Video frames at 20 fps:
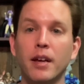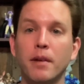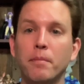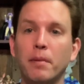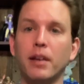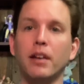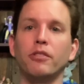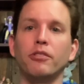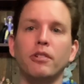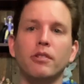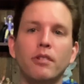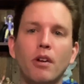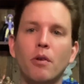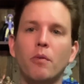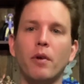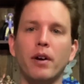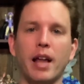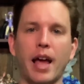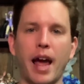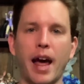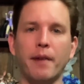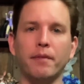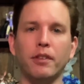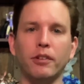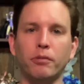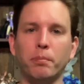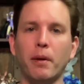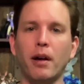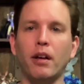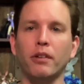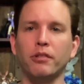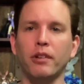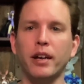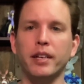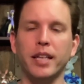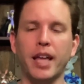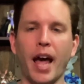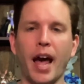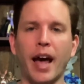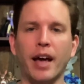because you don't want to have the spells
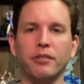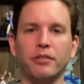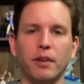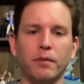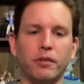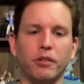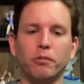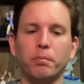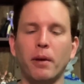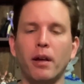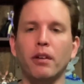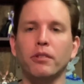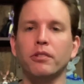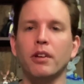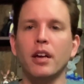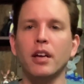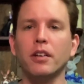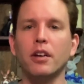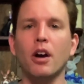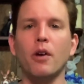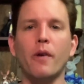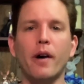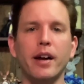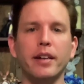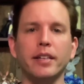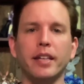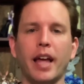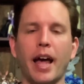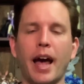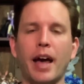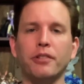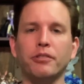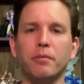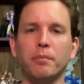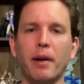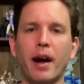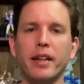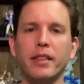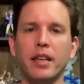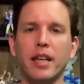uncast. If the spells go uncast
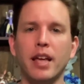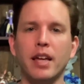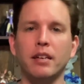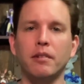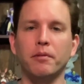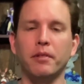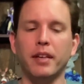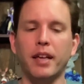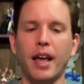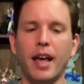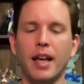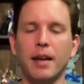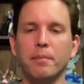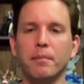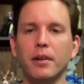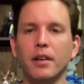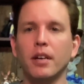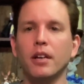by the end of the game,